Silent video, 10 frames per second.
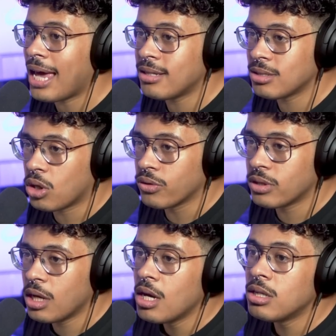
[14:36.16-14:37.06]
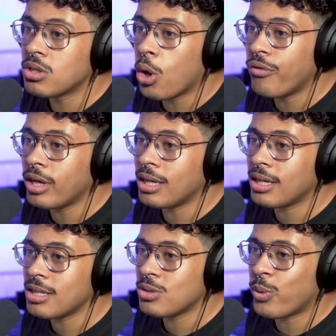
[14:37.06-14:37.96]
Yeah, it dissolves. Dissolving
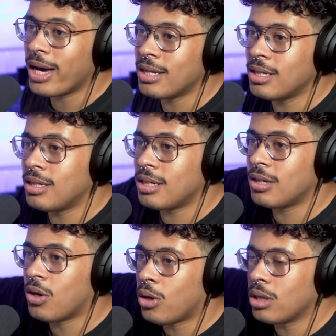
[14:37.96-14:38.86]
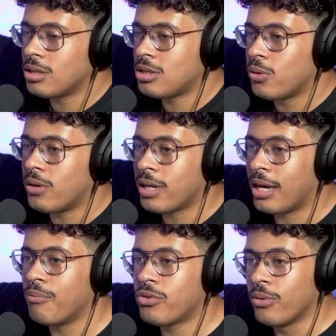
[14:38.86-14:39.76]
is when all. So
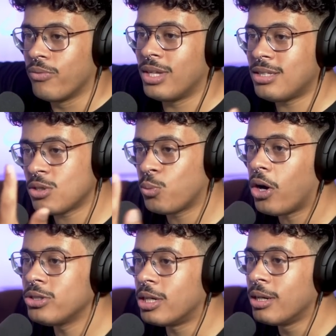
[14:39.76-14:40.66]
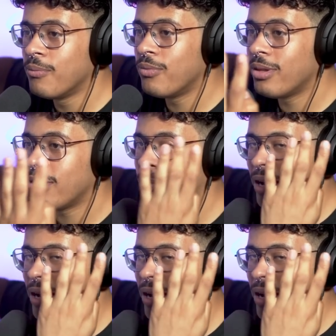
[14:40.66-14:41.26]
okay. So this is water. Hello.